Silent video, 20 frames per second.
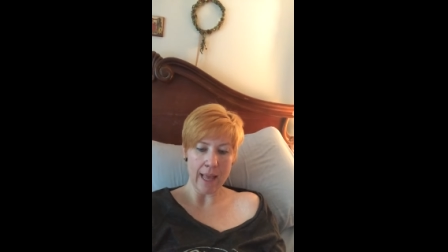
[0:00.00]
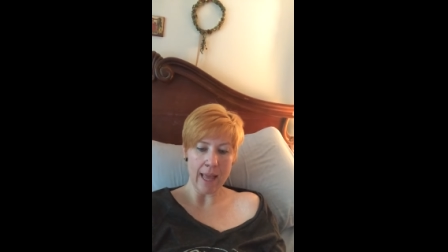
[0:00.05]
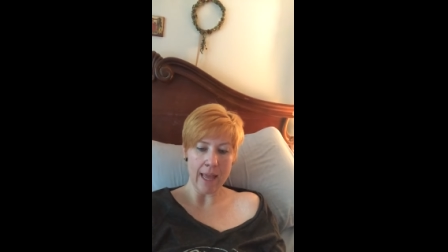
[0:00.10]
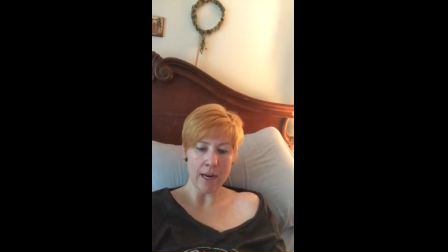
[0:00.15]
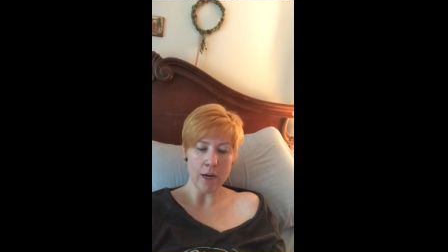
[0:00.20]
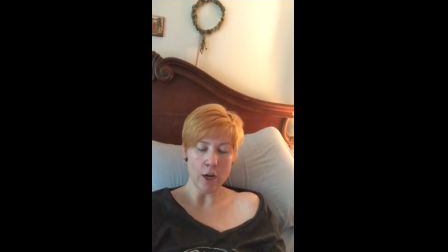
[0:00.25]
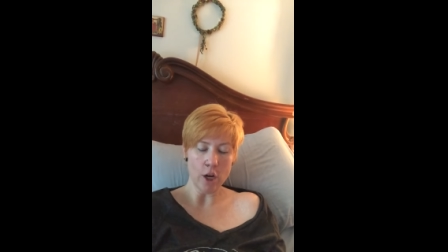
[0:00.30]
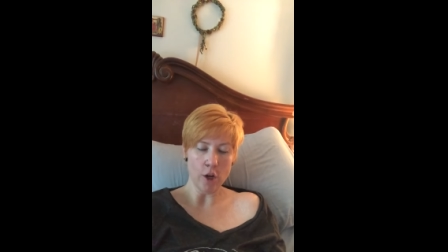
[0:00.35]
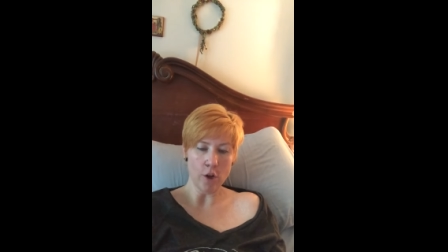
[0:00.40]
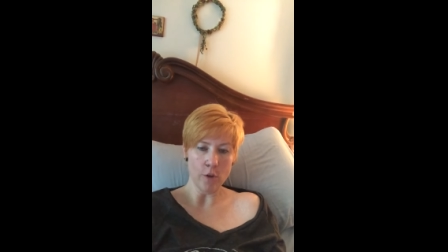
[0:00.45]

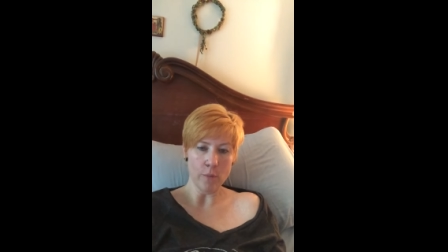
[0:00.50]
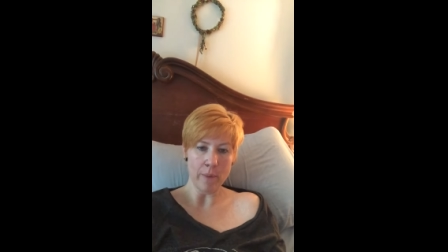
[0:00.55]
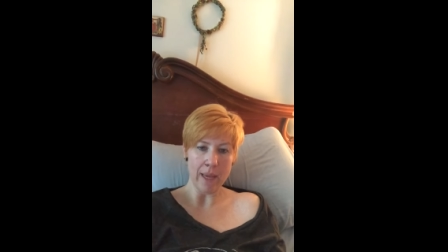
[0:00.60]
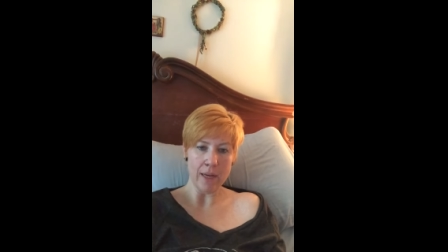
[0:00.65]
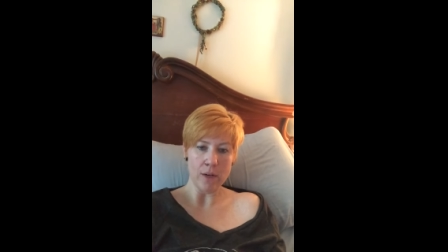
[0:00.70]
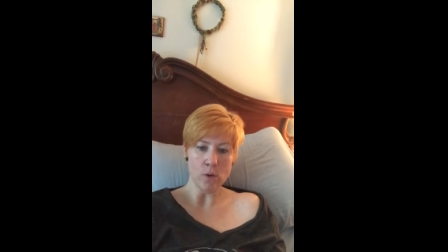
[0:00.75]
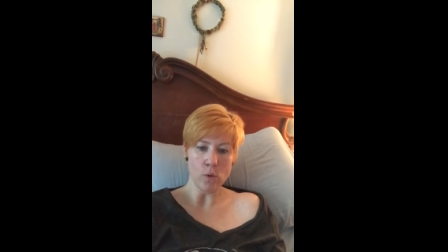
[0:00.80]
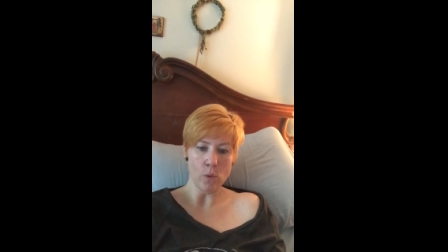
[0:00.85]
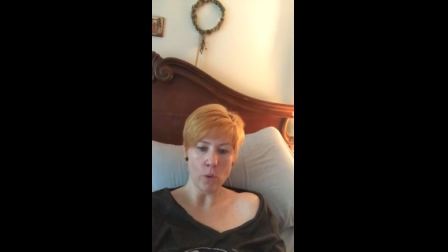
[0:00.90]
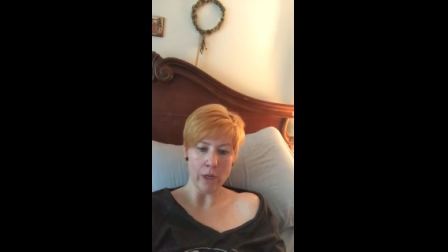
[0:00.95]
and a
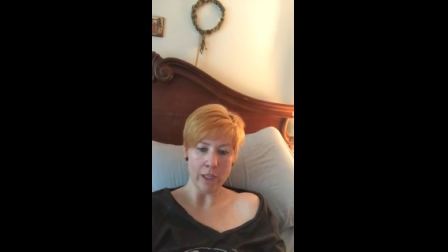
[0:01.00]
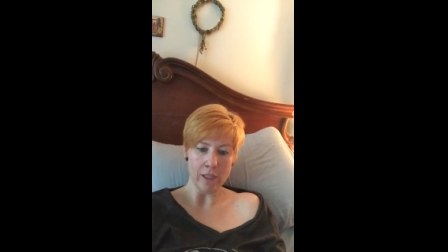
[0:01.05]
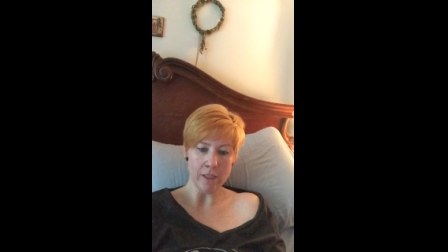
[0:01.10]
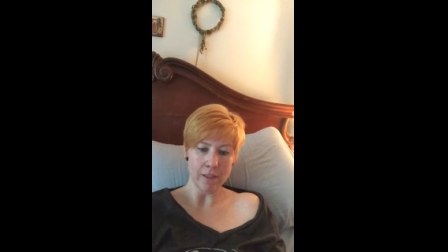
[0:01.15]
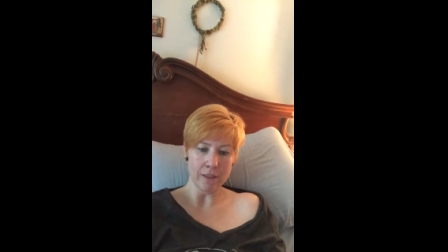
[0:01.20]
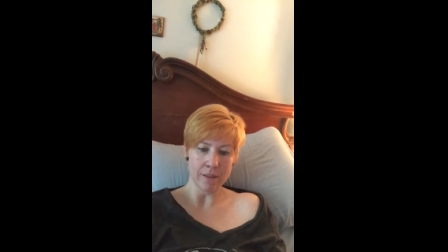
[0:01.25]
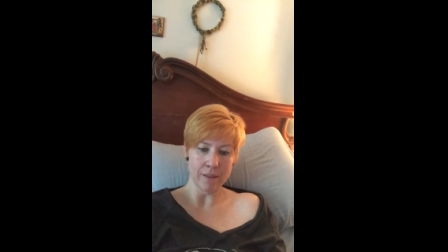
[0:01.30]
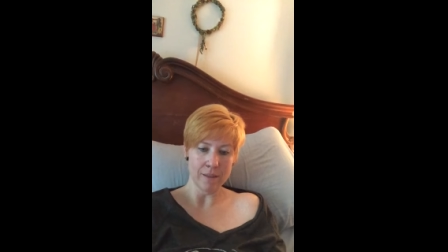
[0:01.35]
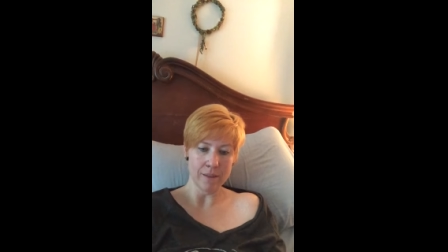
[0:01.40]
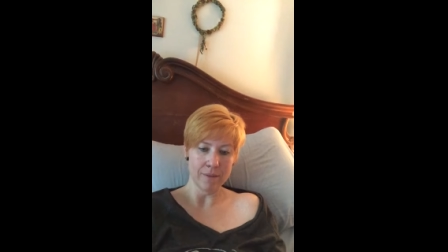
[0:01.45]
homemade
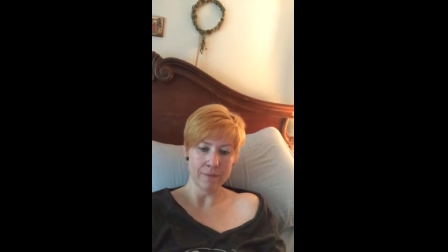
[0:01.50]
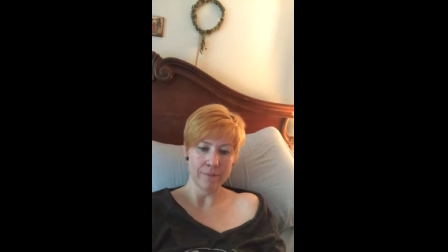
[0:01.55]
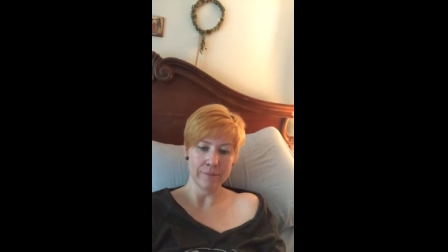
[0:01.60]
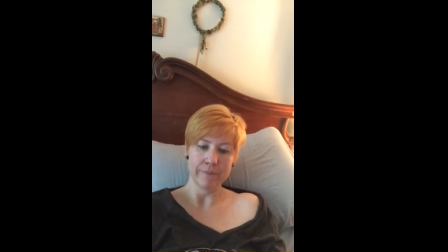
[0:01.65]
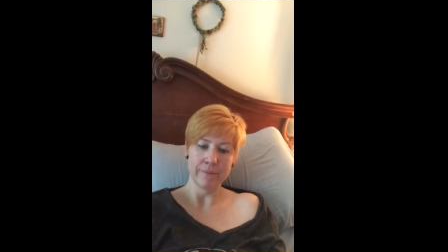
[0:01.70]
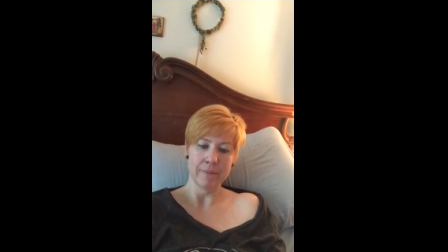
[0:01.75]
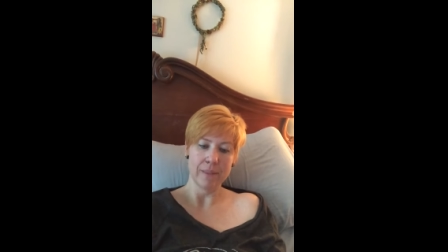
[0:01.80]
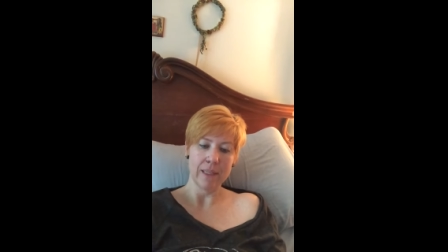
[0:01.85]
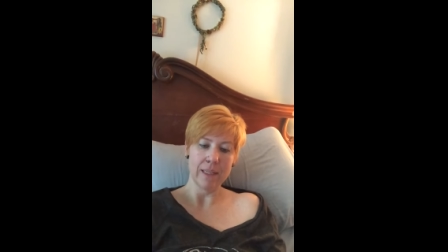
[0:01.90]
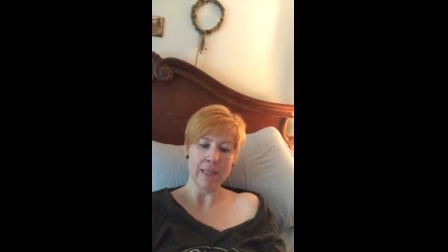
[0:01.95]
quilt.
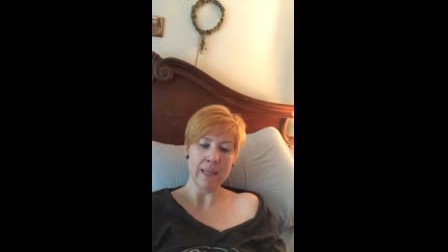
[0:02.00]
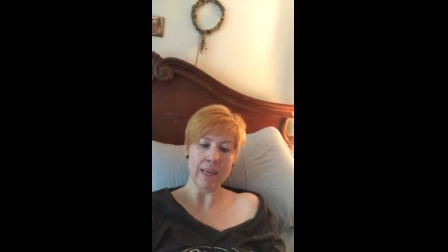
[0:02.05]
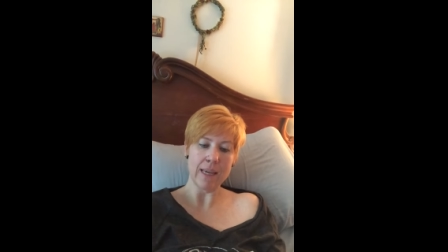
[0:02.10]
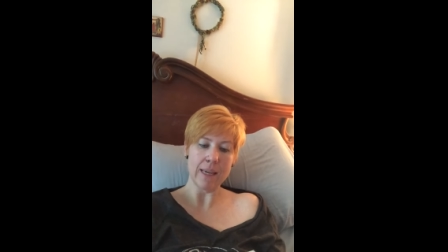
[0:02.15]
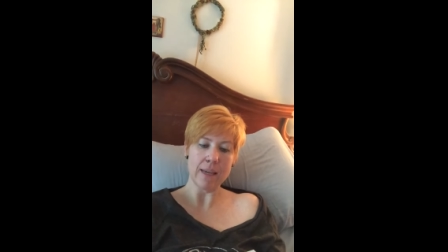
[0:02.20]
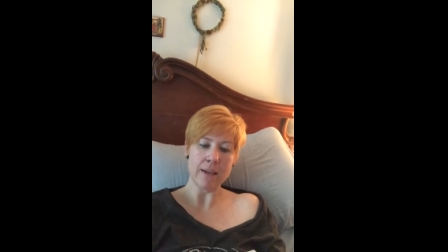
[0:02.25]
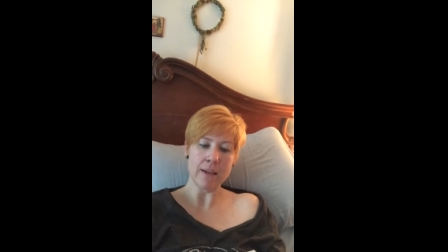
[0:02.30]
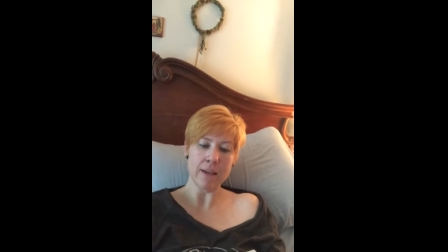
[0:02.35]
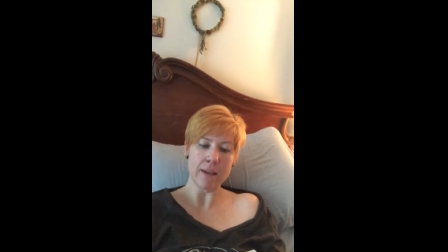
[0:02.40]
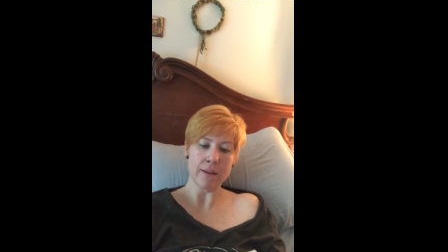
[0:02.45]

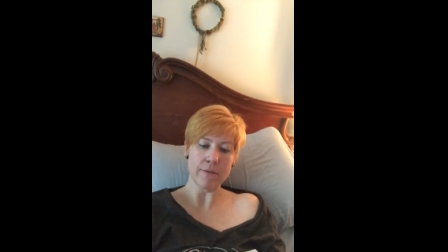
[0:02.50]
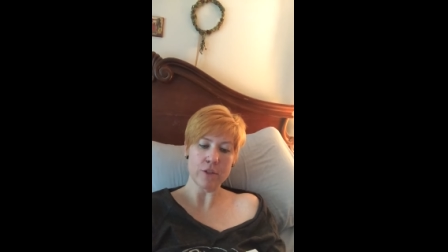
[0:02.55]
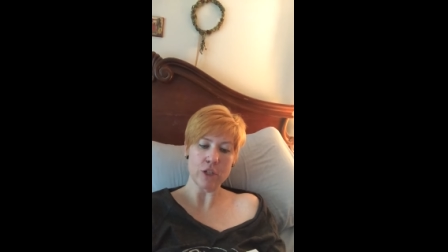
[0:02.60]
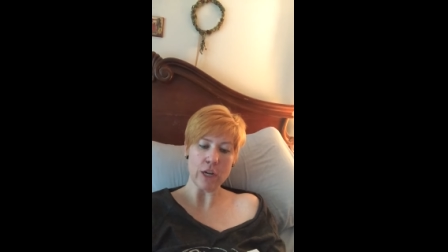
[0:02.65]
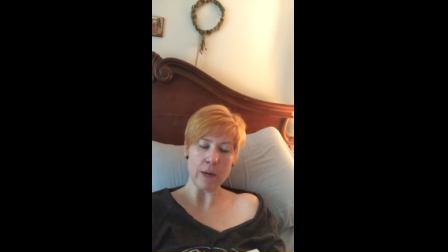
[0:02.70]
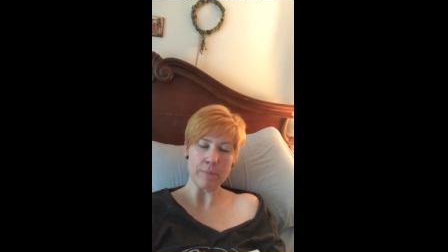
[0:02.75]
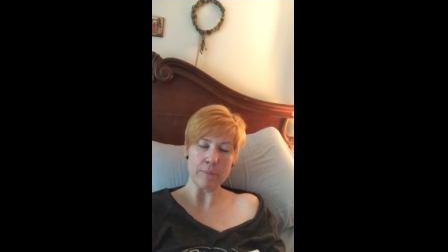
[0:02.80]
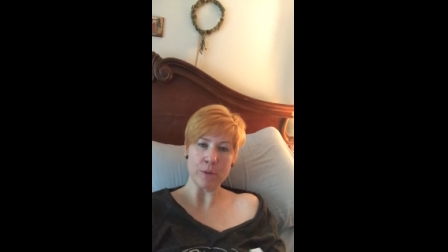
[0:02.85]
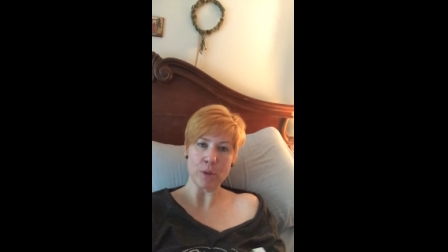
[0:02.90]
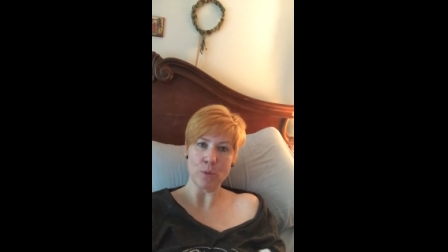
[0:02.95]
End of
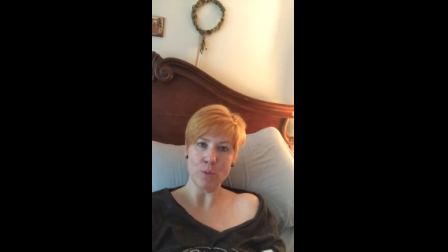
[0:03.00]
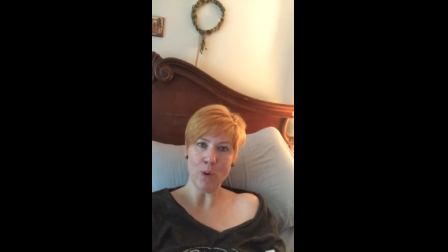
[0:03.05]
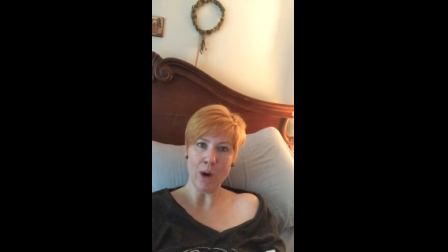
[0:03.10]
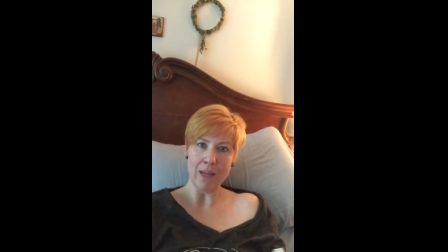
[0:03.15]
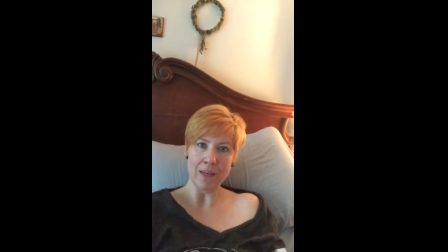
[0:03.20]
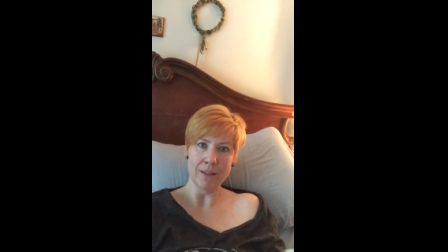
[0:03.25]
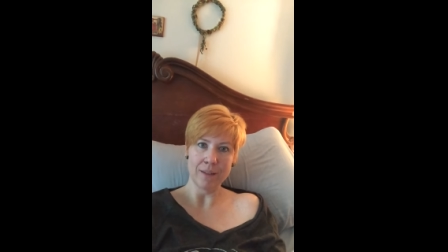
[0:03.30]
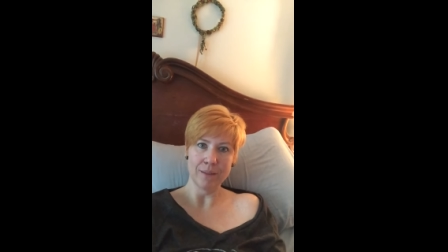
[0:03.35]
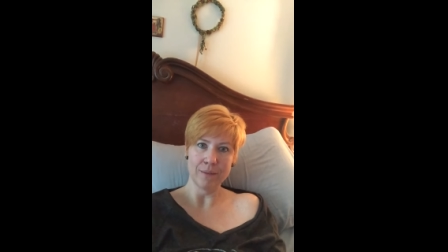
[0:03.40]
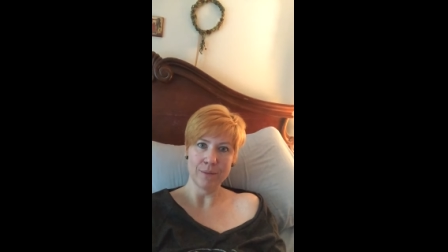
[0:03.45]
chapter
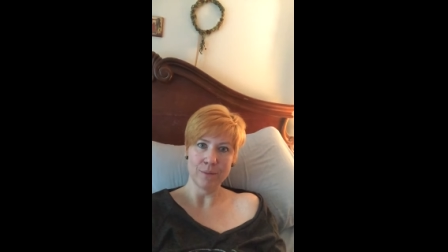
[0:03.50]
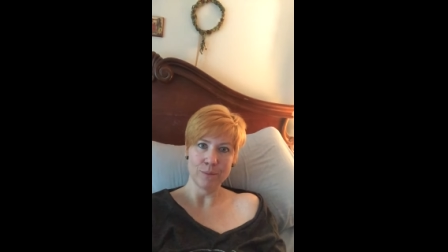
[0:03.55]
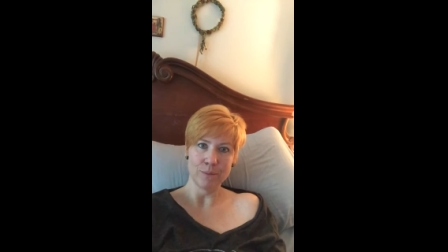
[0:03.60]
one.